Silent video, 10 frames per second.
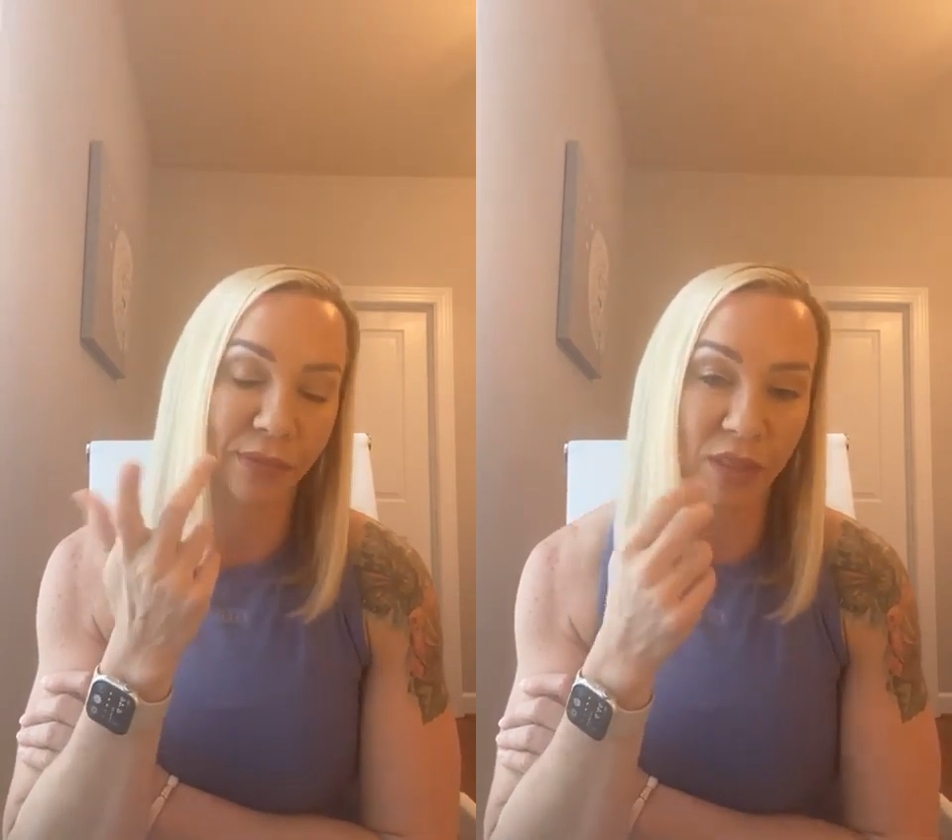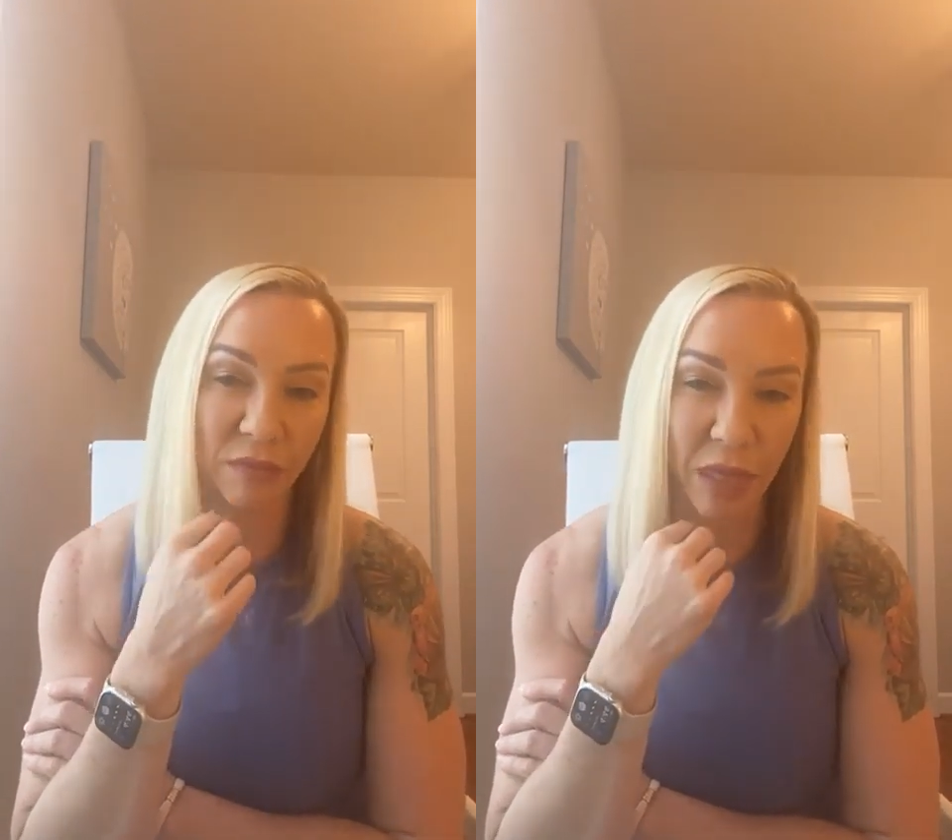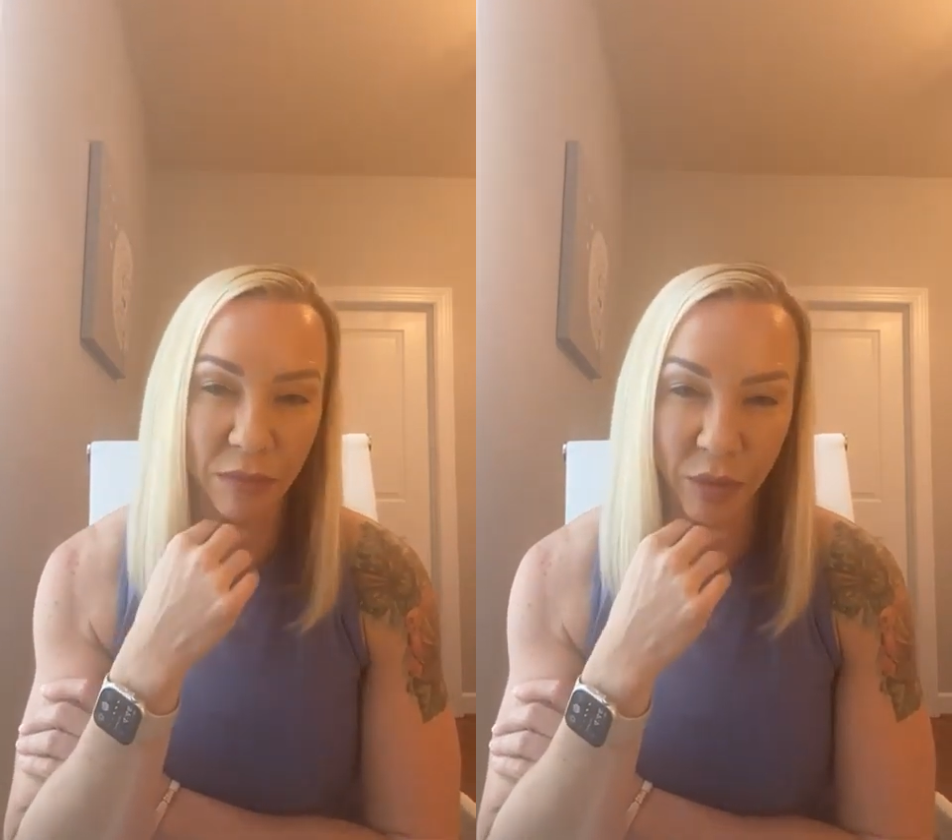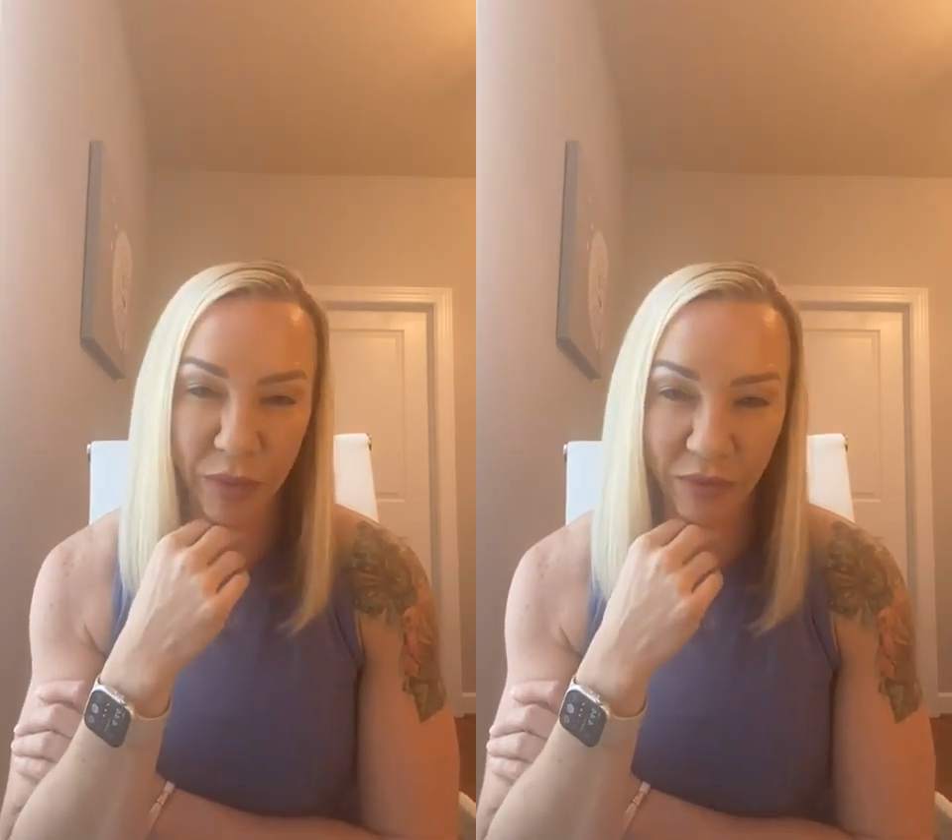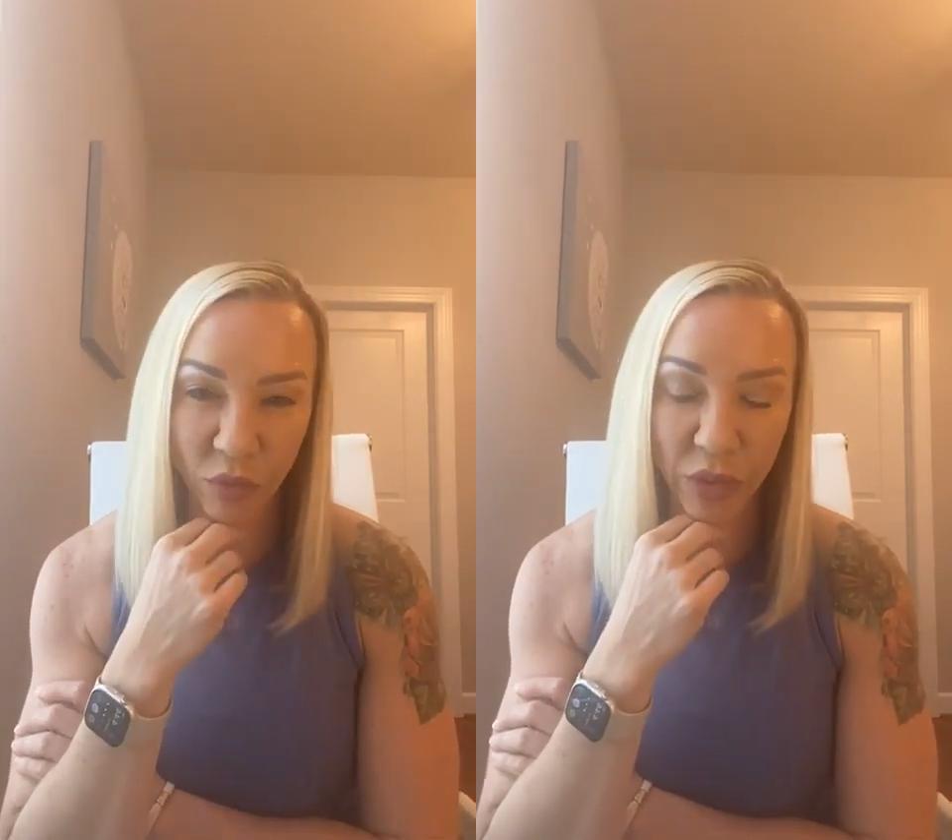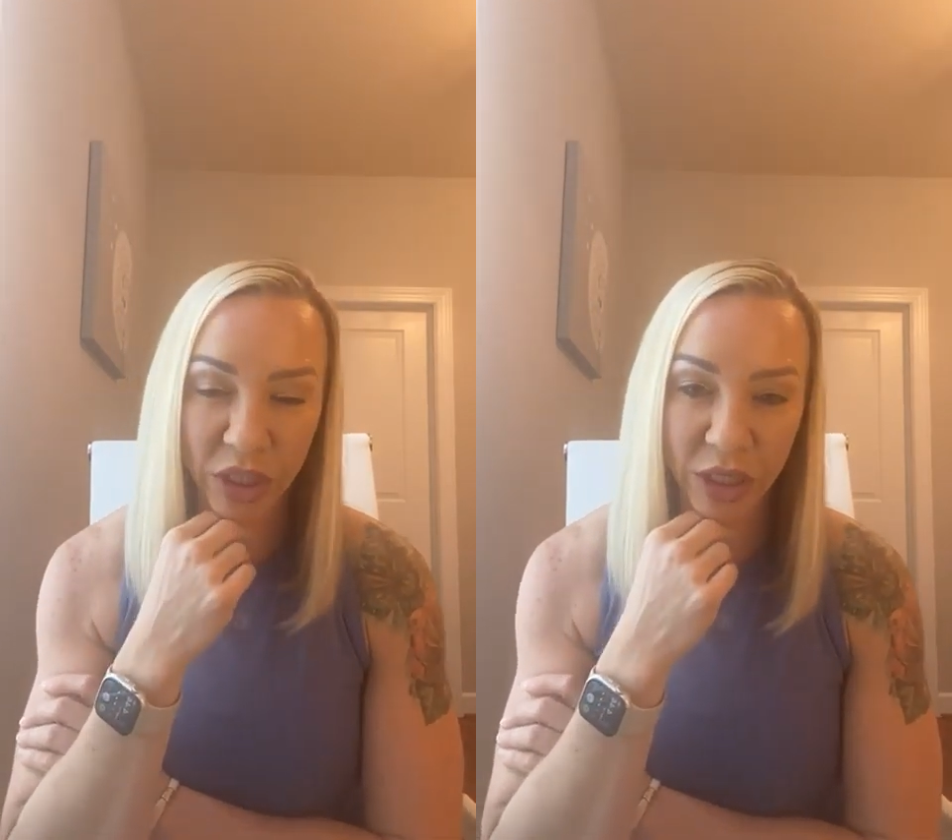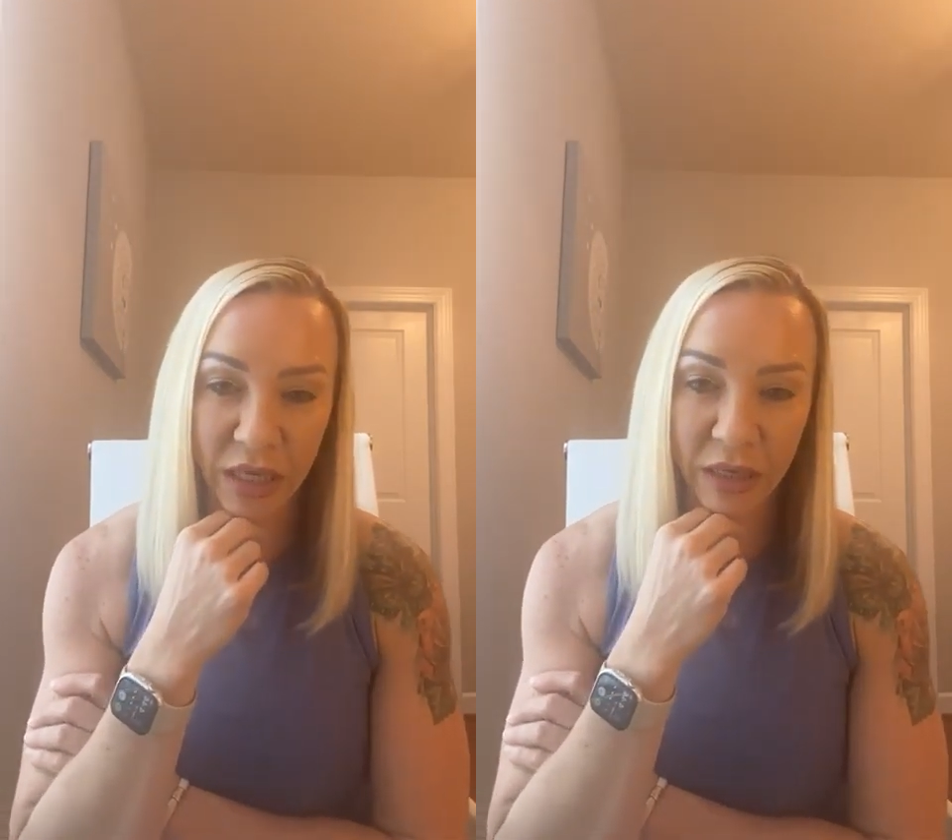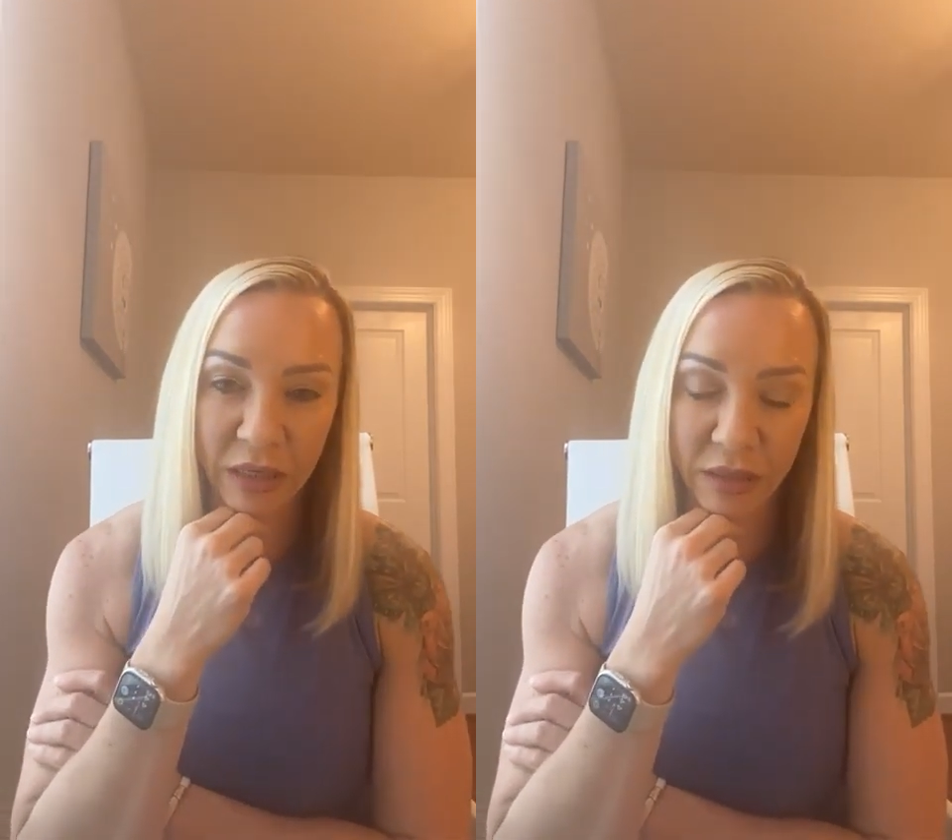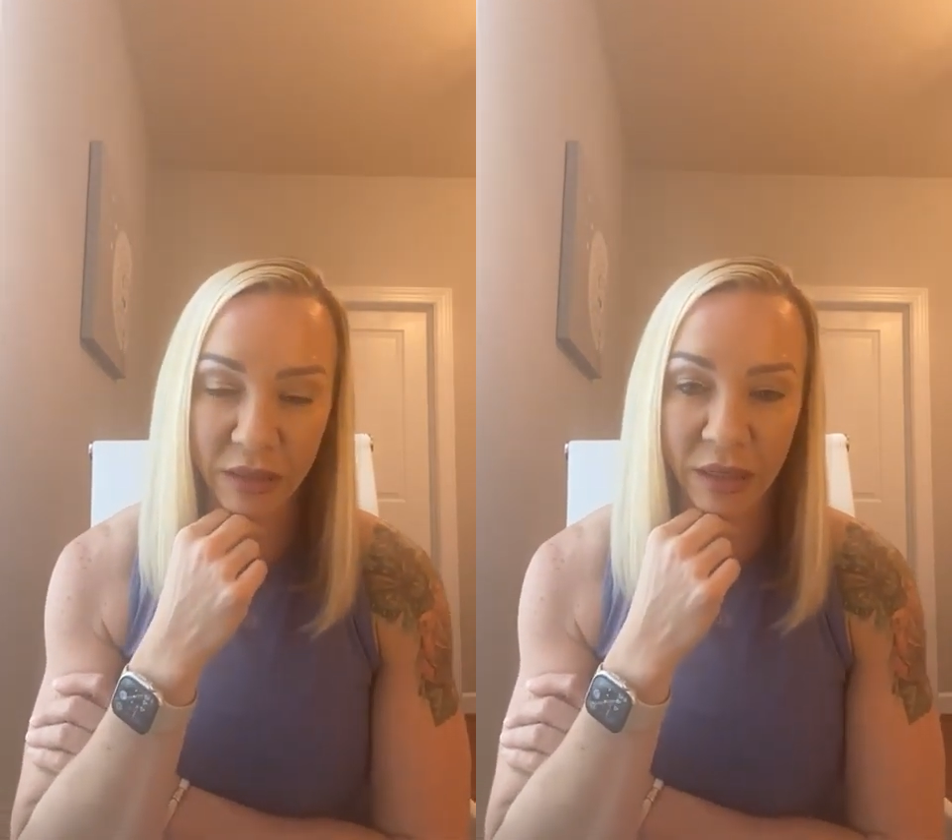sometimes you pay for what you get.